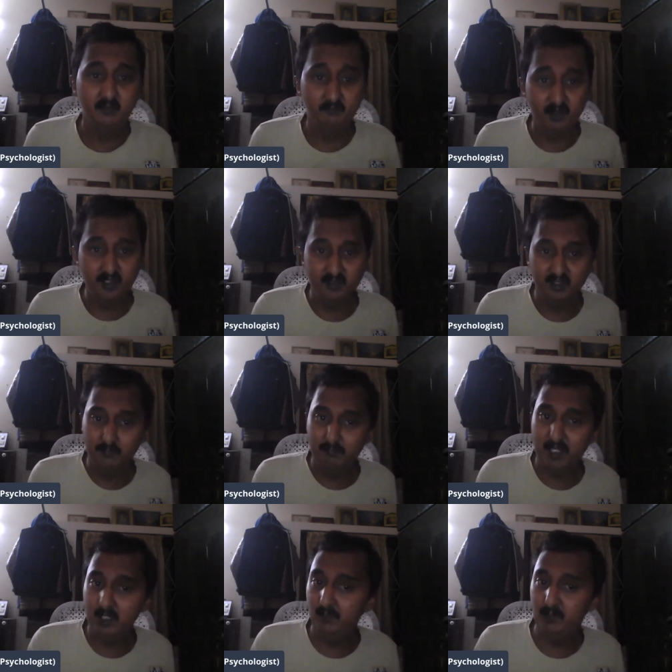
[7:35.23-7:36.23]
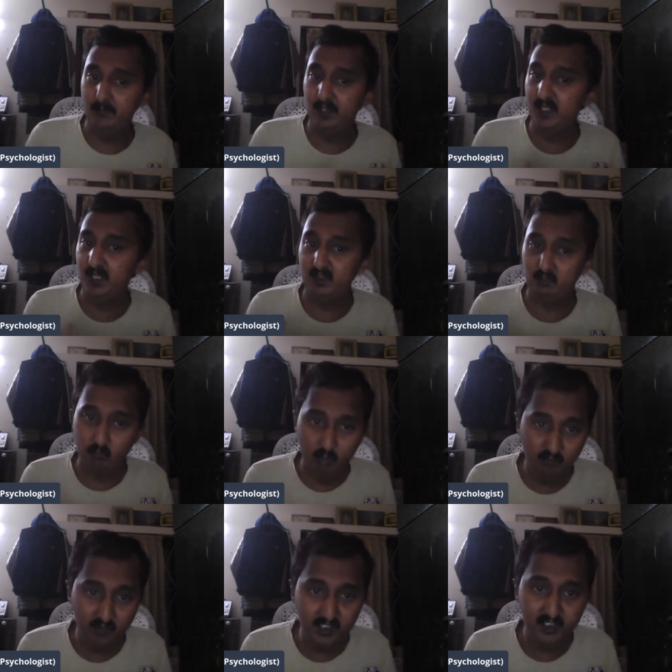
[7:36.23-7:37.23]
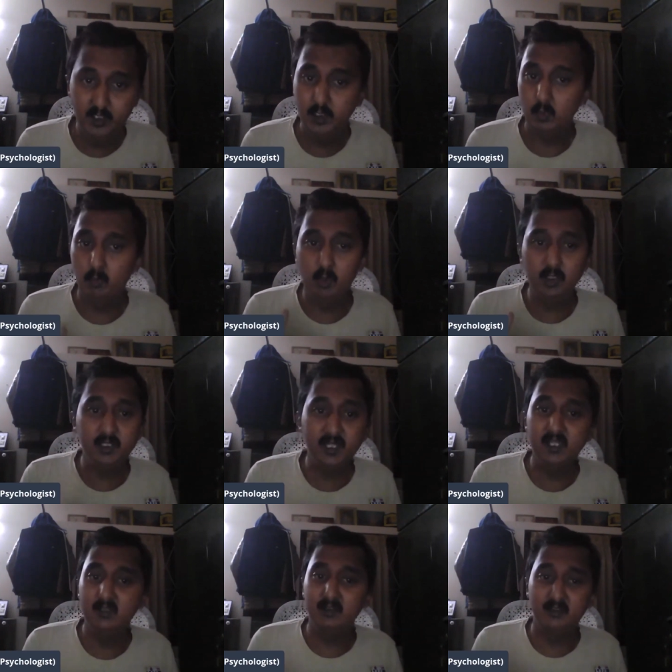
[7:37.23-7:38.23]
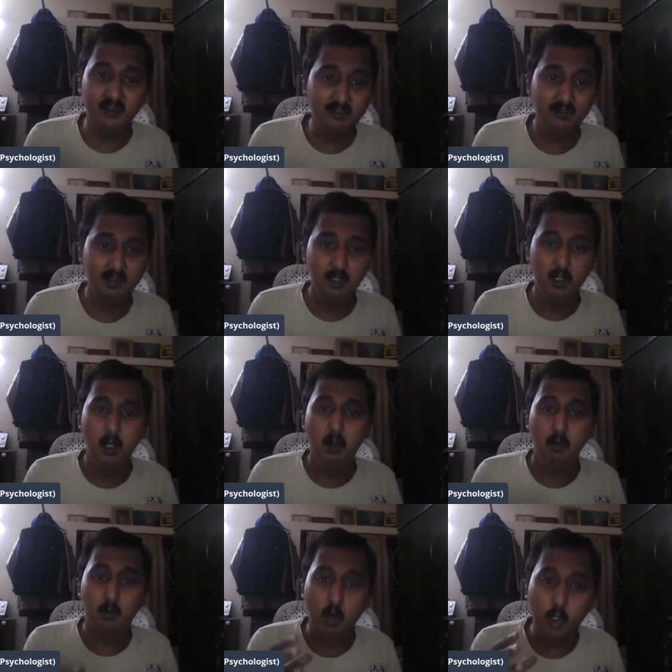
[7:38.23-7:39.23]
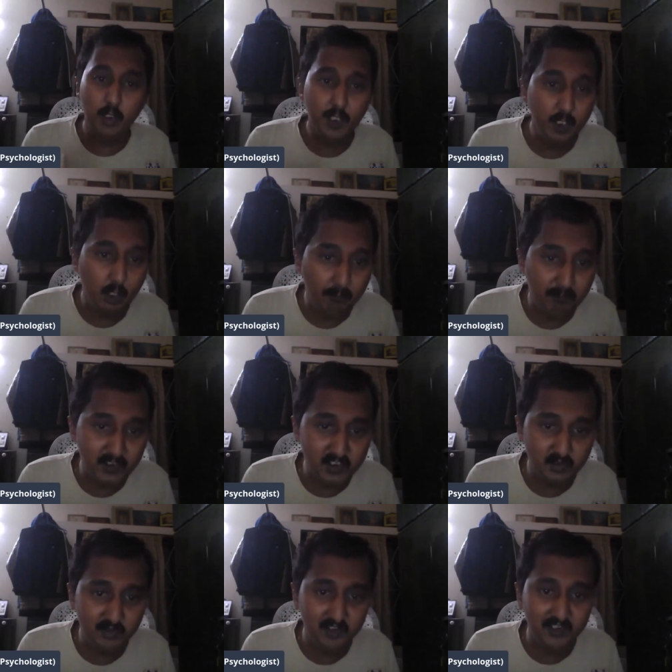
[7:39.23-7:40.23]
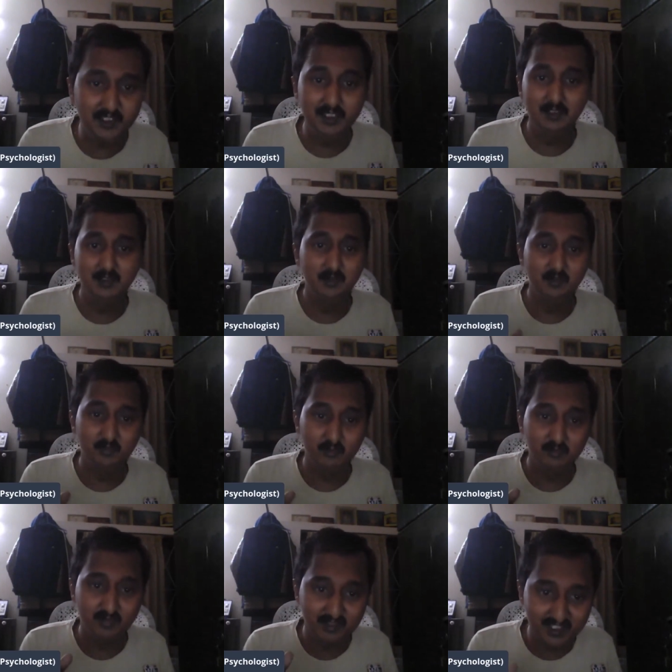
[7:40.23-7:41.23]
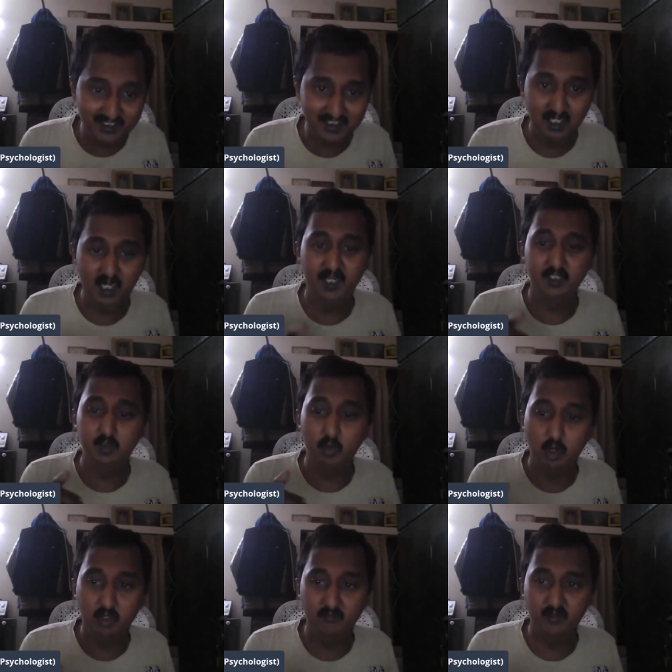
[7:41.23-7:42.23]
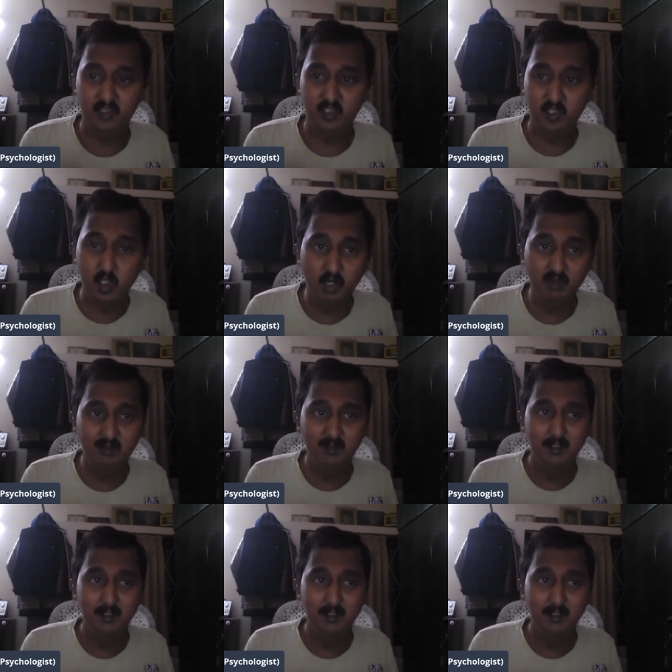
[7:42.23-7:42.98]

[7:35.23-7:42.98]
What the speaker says: When this pandemic period is over, you won't get this golden opportunity. So sit and talk with your